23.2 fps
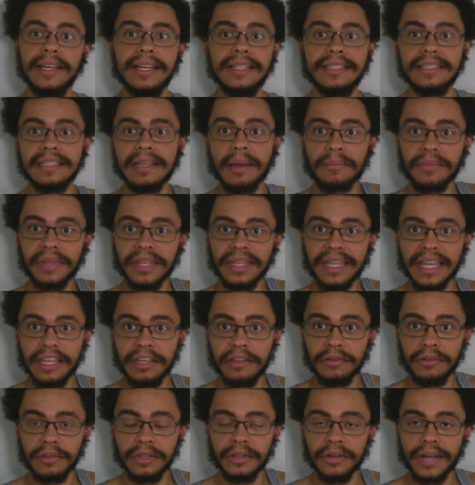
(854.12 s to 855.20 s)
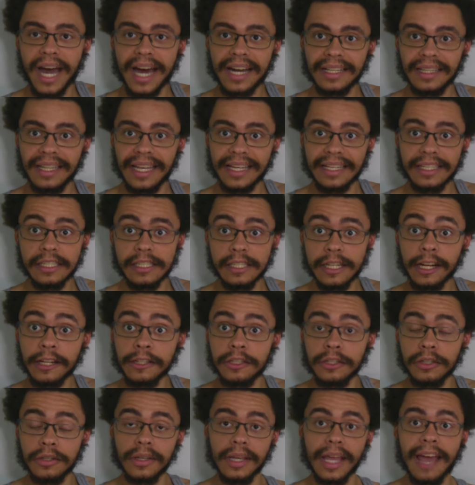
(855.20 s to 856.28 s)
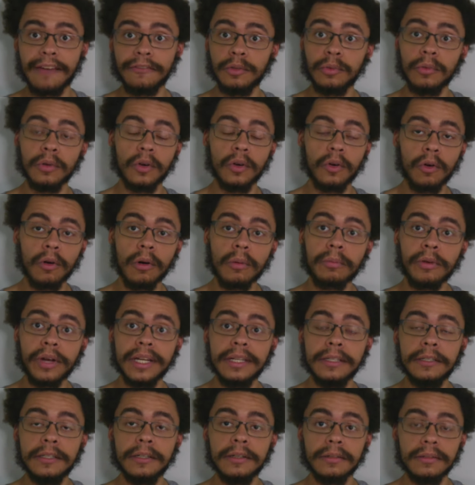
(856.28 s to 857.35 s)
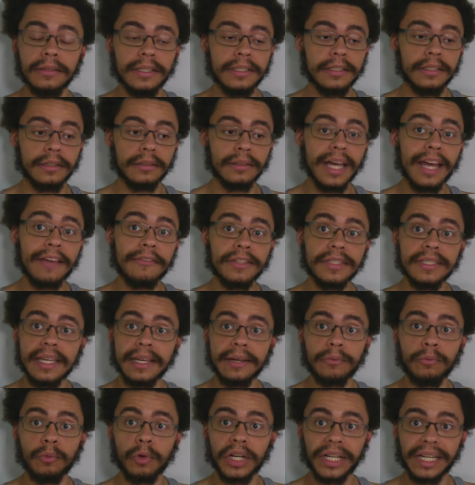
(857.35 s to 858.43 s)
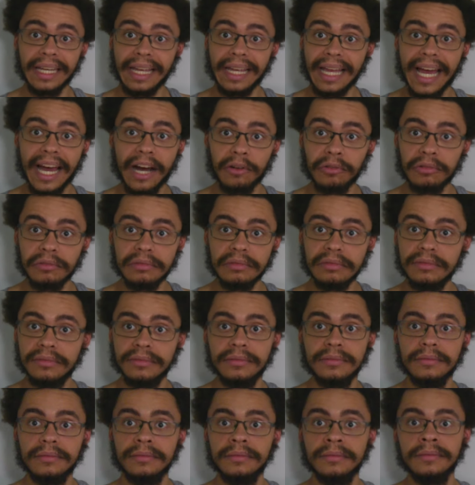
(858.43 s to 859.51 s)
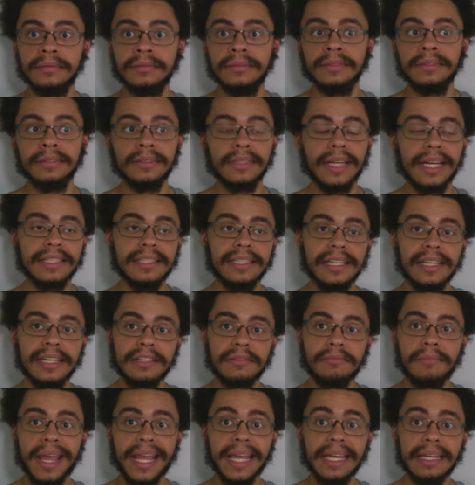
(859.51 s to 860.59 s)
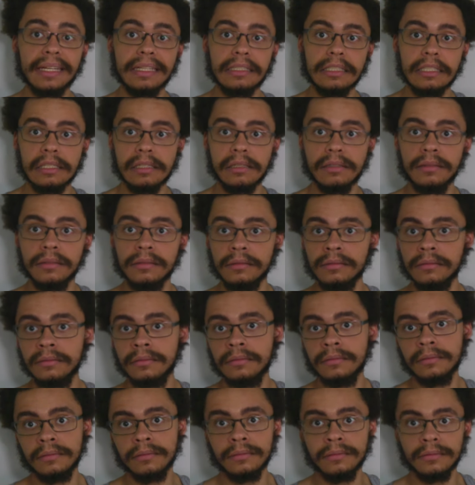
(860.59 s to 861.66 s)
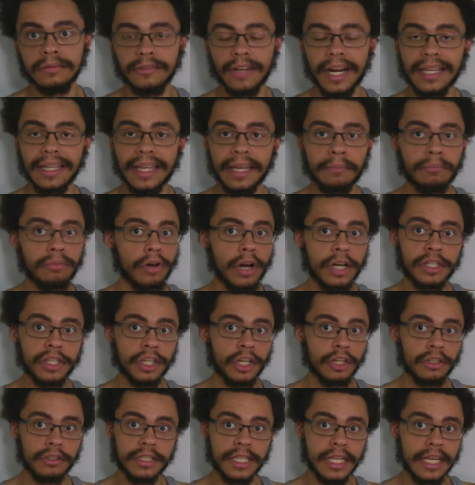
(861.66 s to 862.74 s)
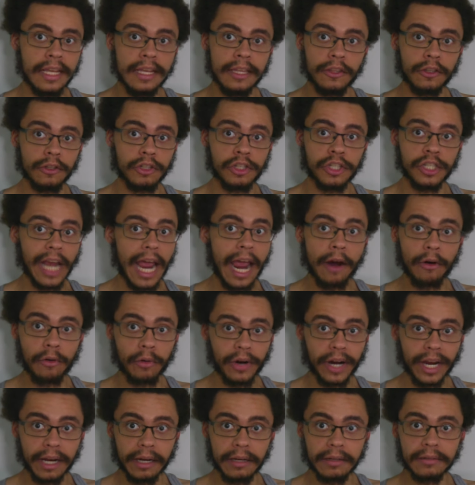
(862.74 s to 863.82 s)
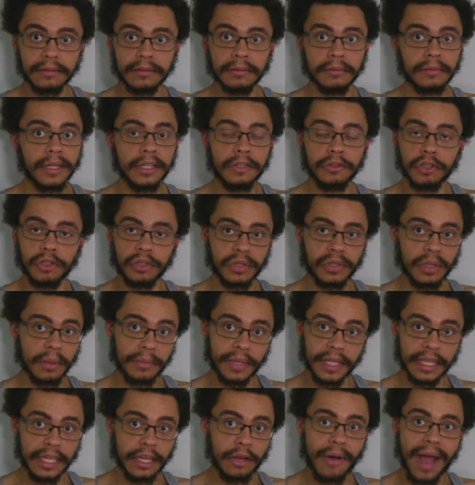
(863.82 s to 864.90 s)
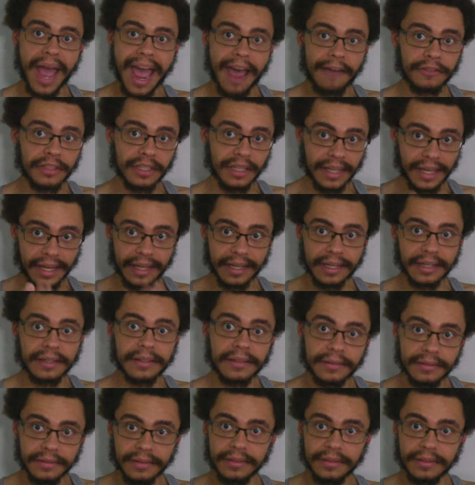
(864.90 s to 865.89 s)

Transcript: It's something that you got to, like, stick to. You have to incorporate into your life. It's like working out. I see it as maintenance, right? Like brushing your teeth or showering is just something that you have to, like